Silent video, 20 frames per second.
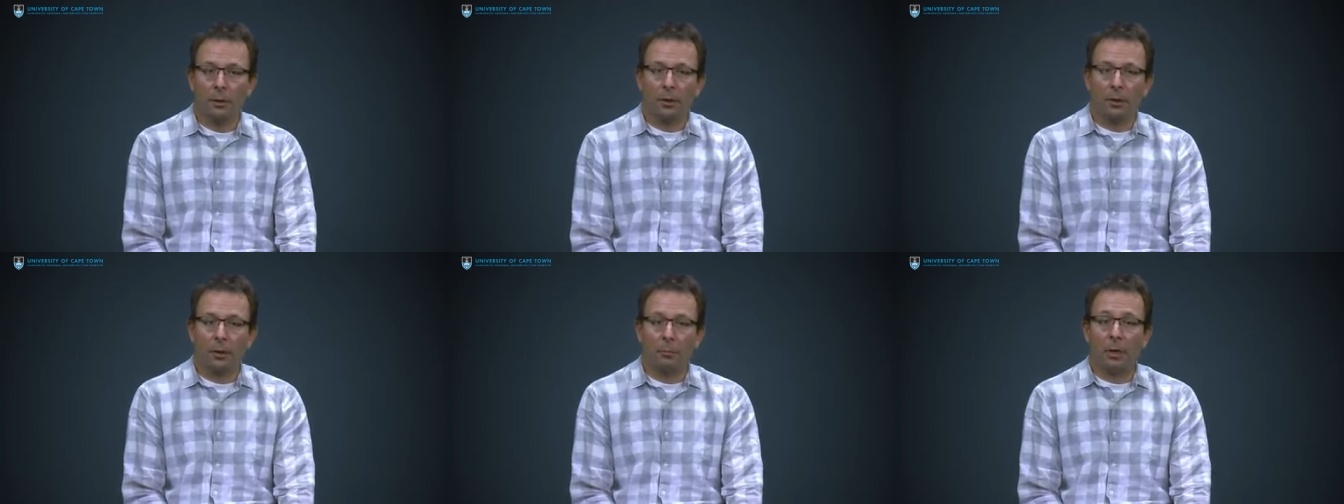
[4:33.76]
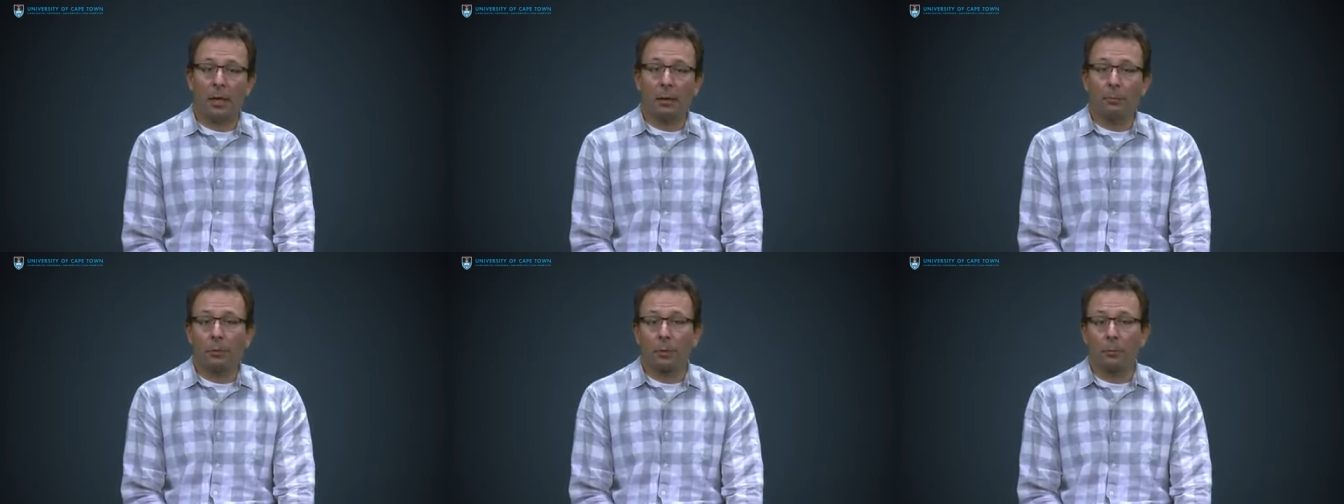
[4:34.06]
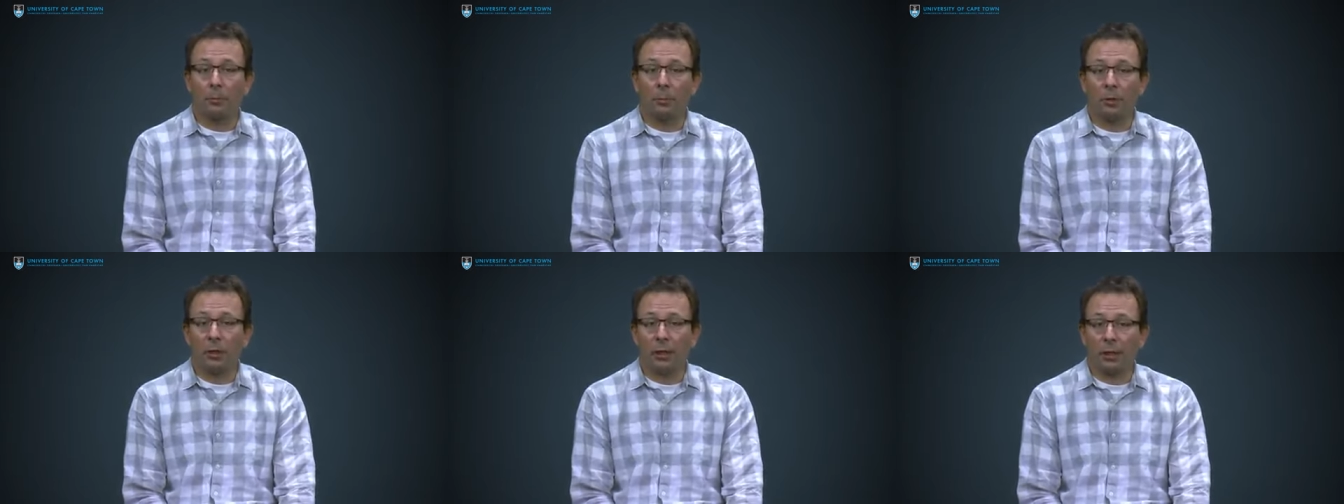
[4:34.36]
The main
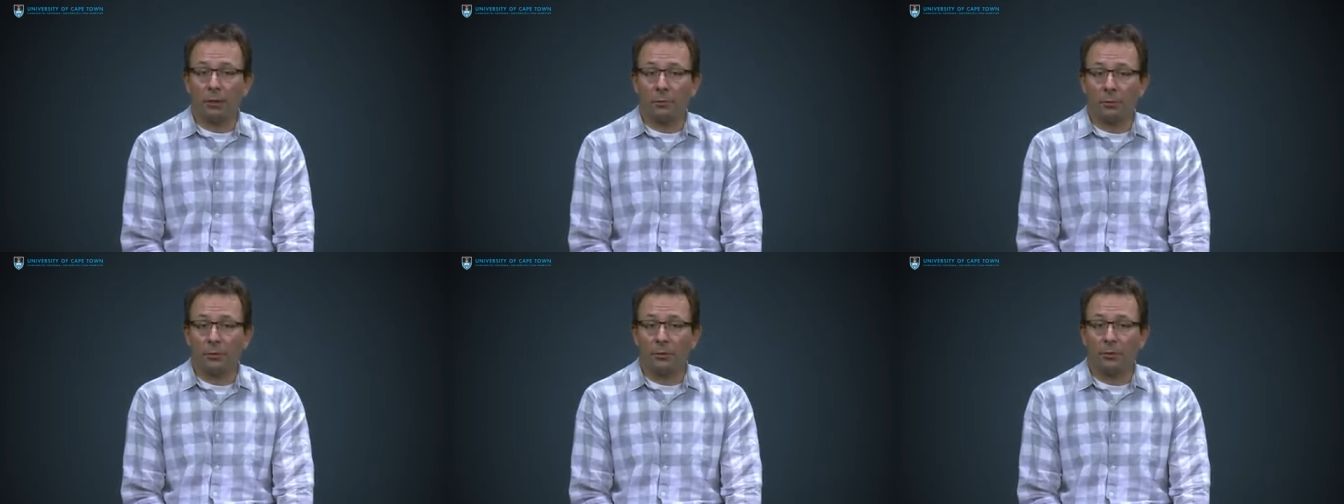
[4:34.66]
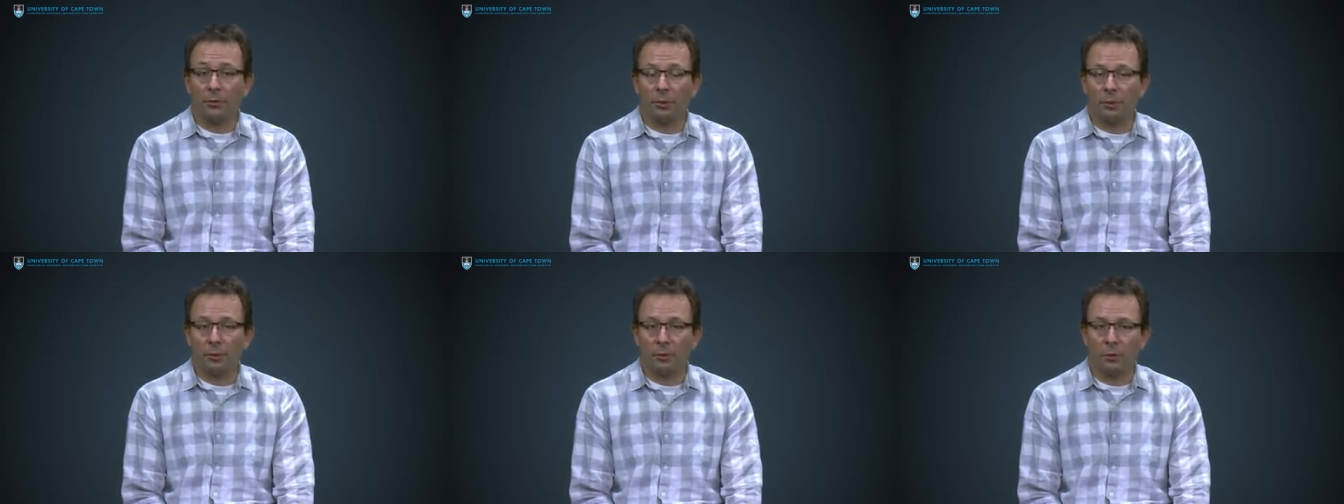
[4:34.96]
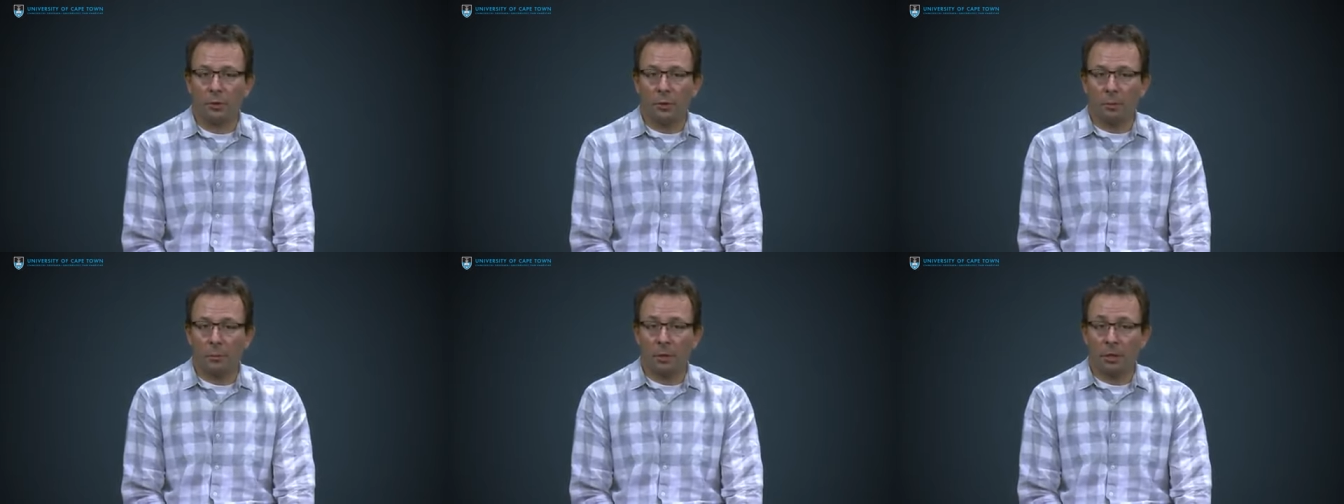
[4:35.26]
problem we have is that
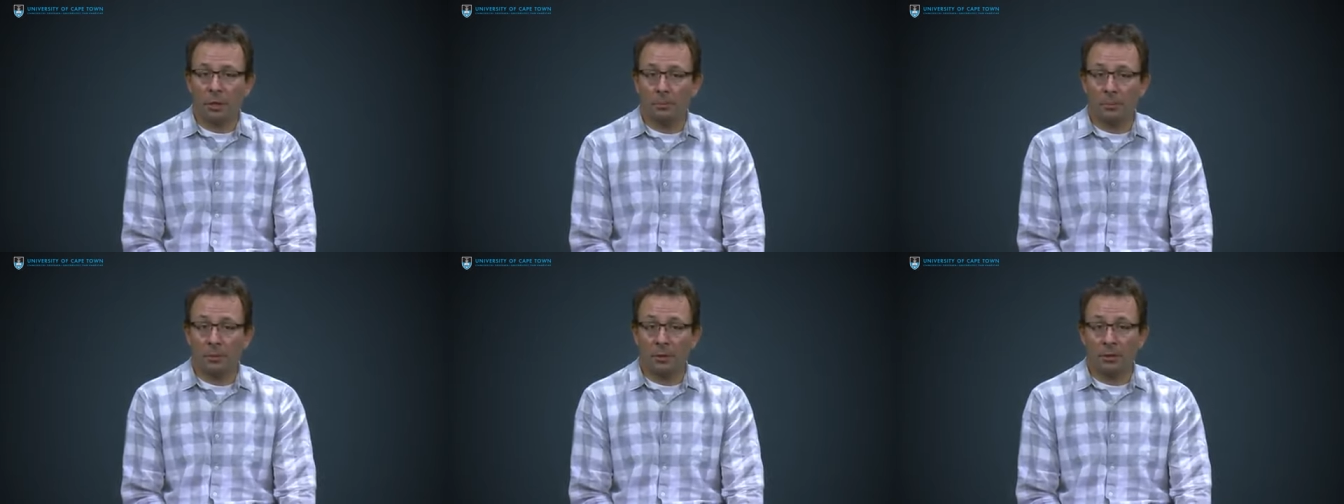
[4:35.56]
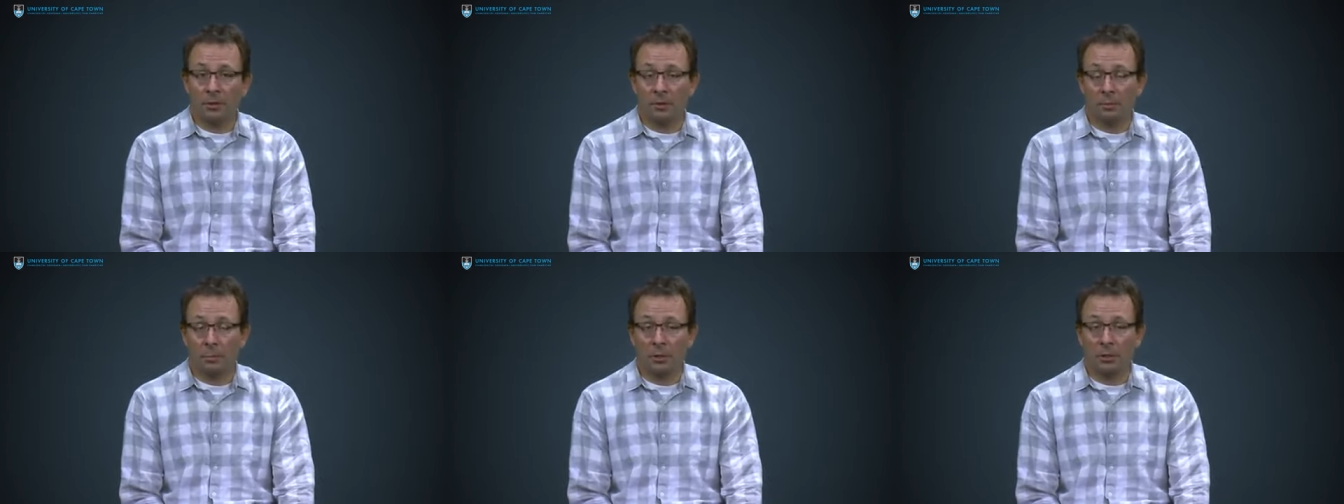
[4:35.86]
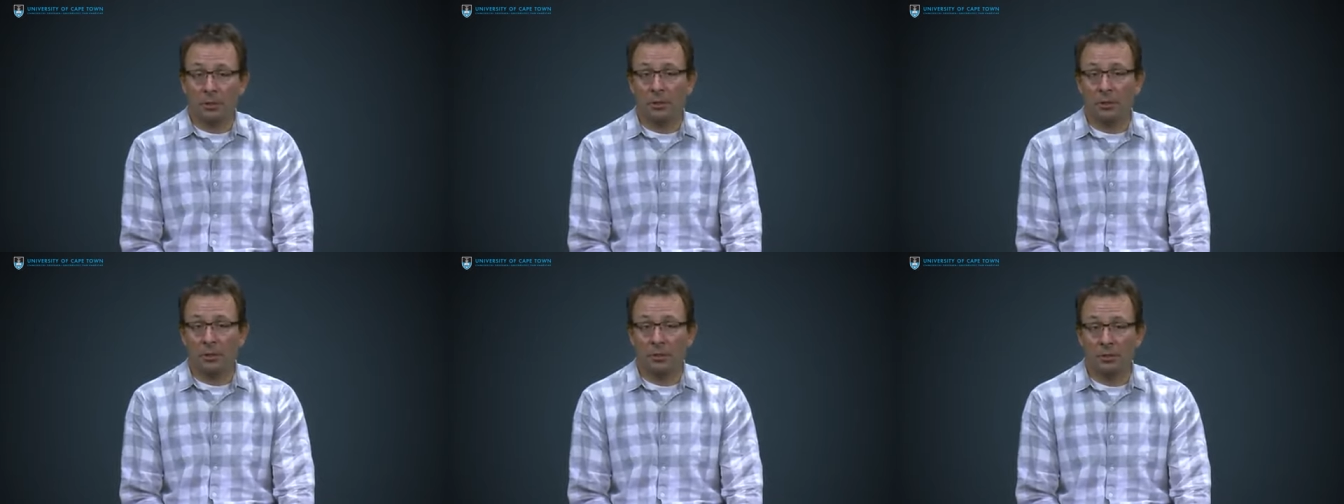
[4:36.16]
most business,
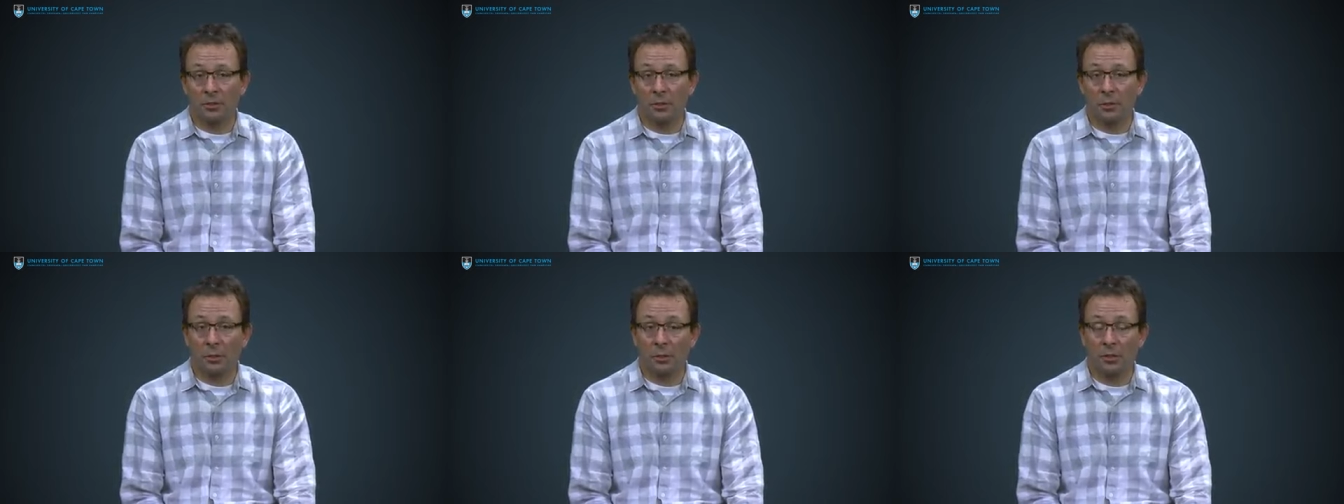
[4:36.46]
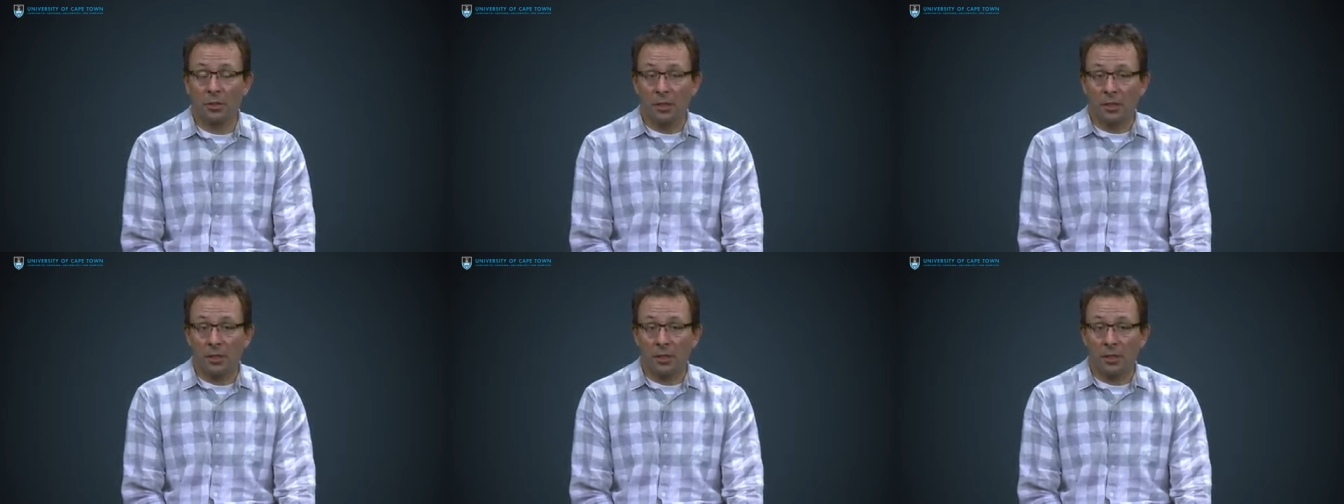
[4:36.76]
businesses are